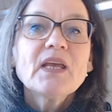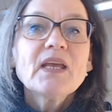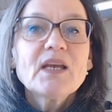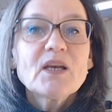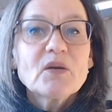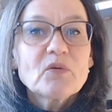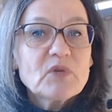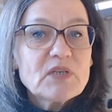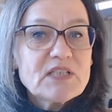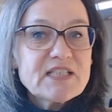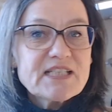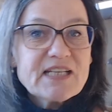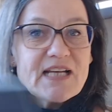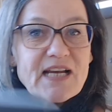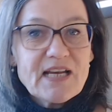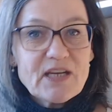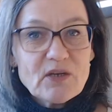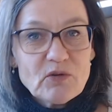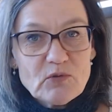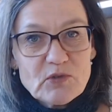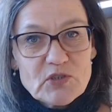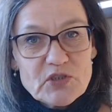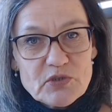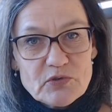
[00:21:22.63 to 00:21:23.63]
which I
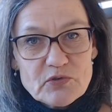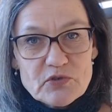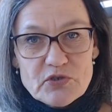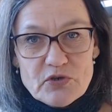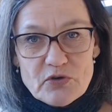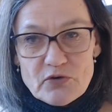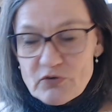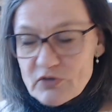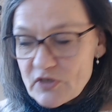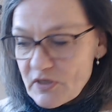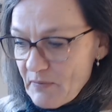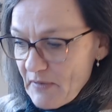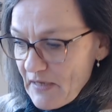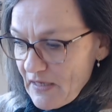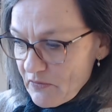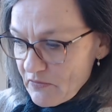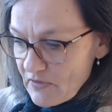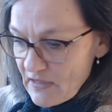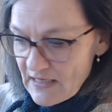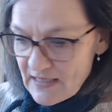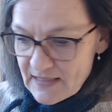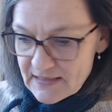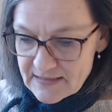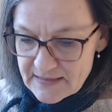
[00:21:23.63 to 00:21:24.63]
also talked
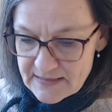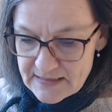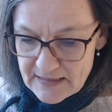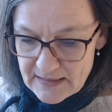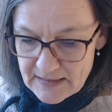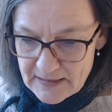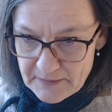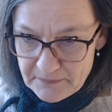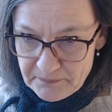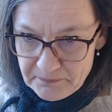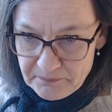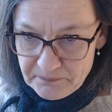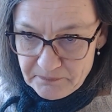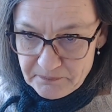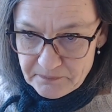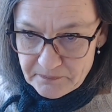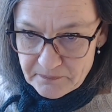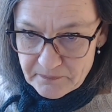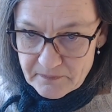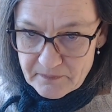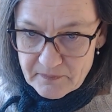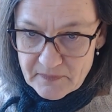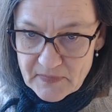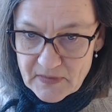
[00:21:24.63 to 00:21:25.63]
about last time.
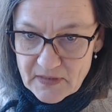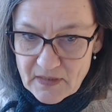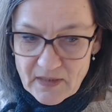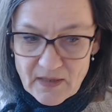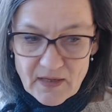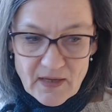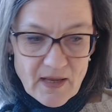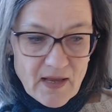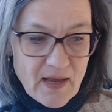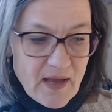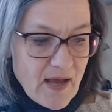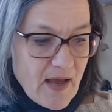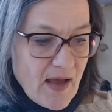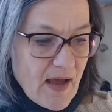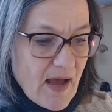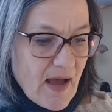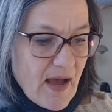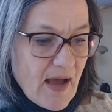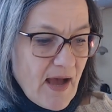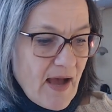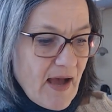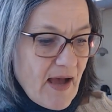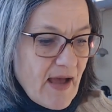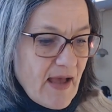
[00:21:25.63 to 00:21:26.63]

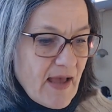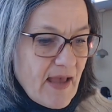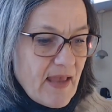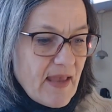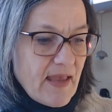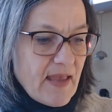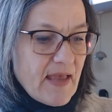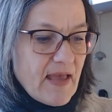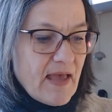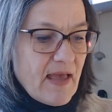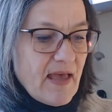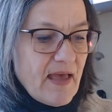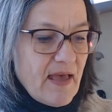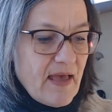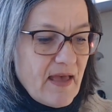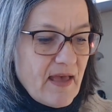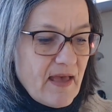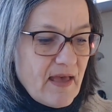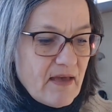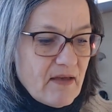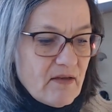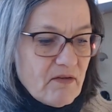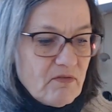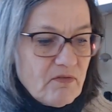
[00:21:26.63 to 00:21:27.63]
I
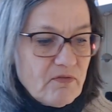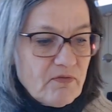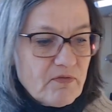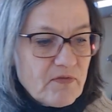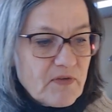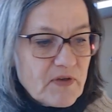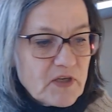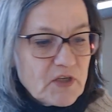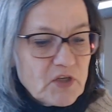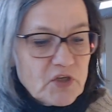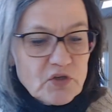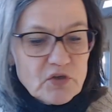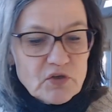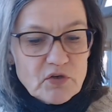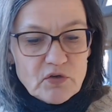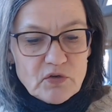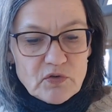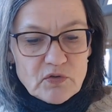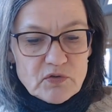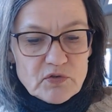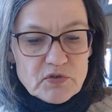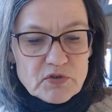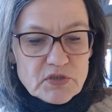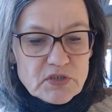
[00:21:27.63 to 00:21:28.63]
have
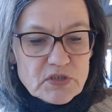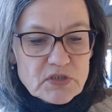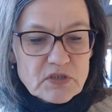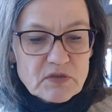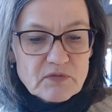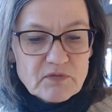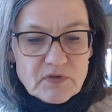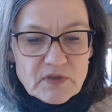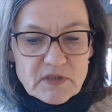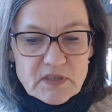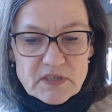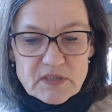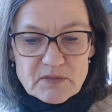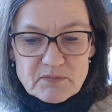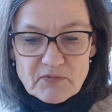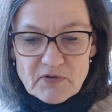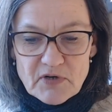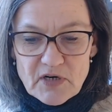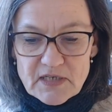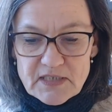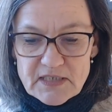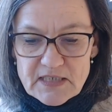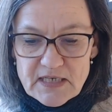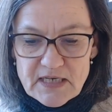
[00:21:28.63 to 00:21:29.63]
used, for this
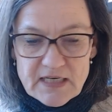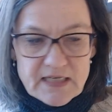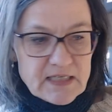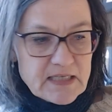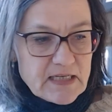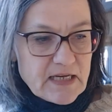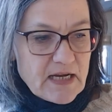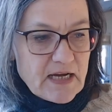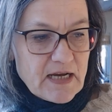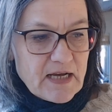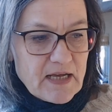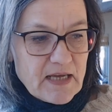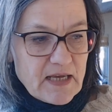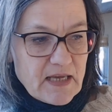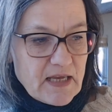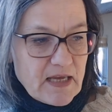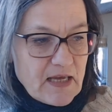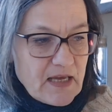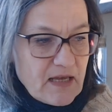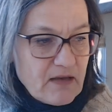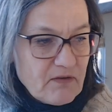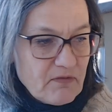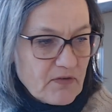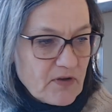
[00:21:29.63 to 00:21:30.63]
project, I
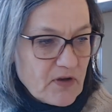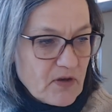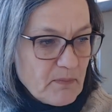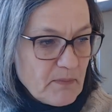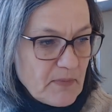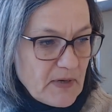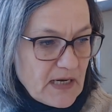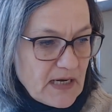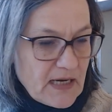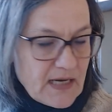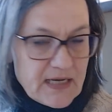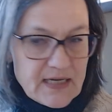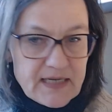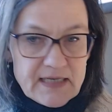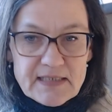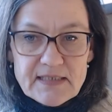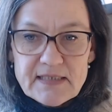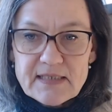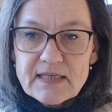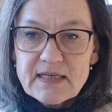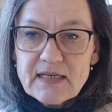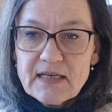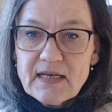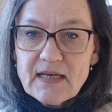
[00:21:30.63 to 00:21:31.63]
have
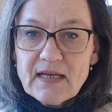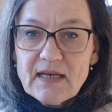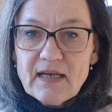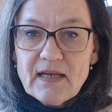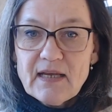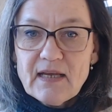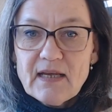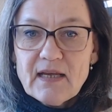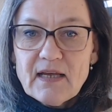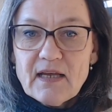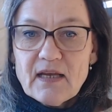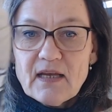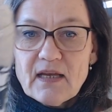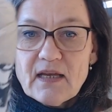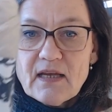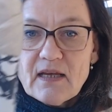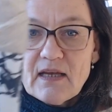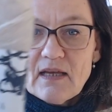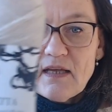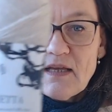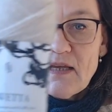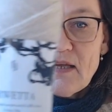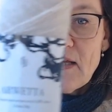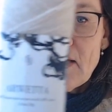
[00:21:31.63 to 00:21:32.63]
combined
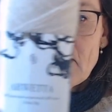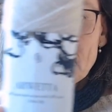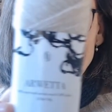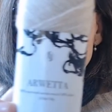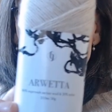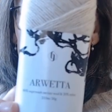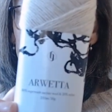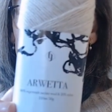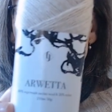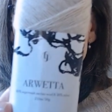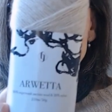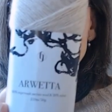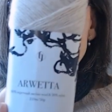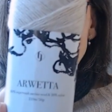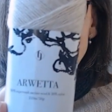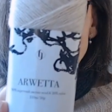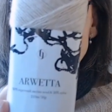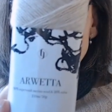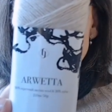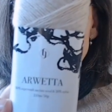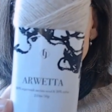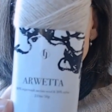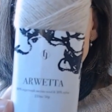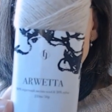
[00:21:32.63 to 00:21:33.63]

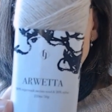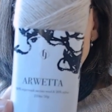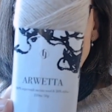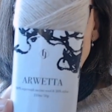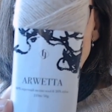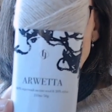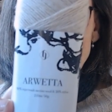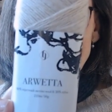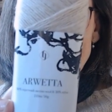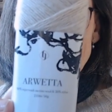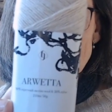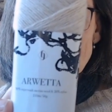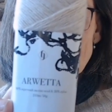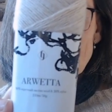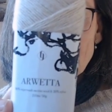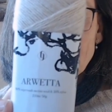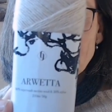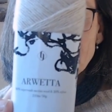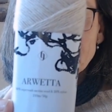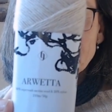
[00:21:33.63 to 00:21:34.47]
Filcolana Avetta